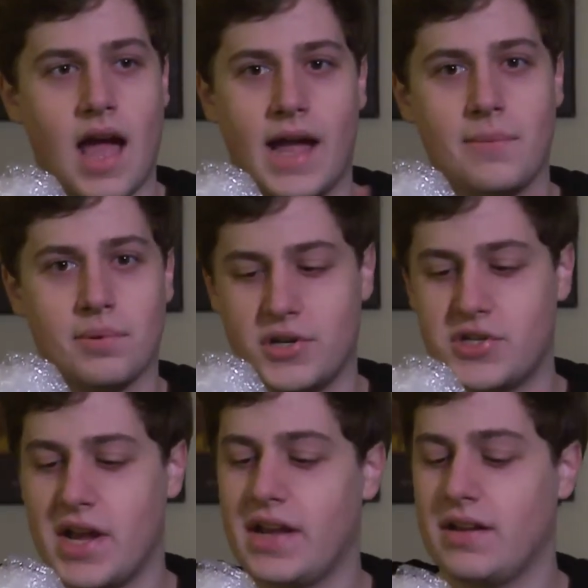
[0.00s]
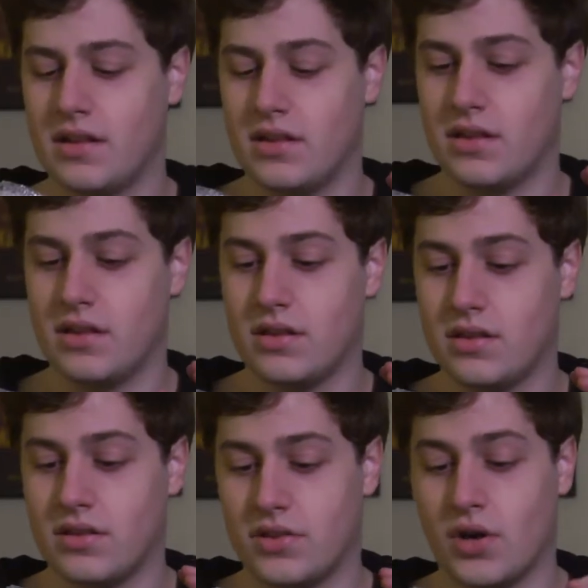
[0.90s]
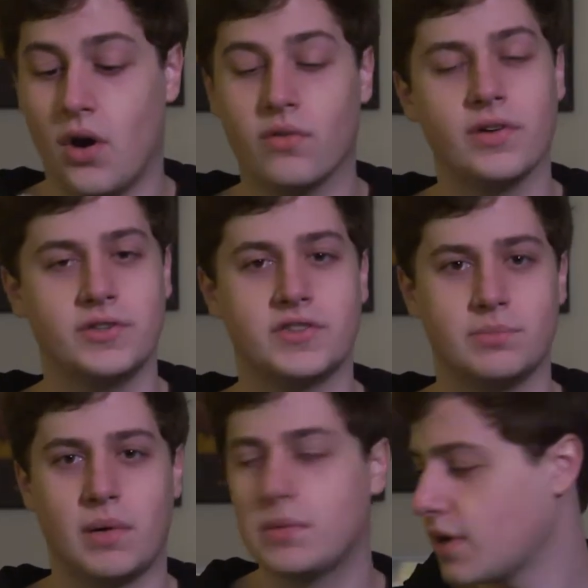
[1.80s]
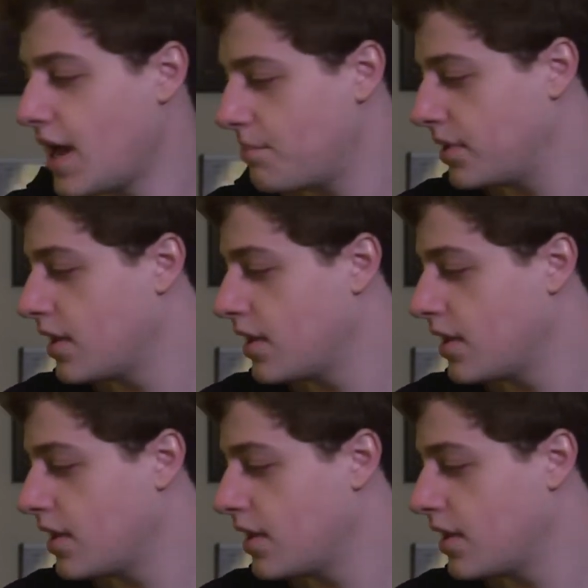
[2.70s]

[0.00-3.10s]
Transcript: I appreciate the overuse of bubble wrap.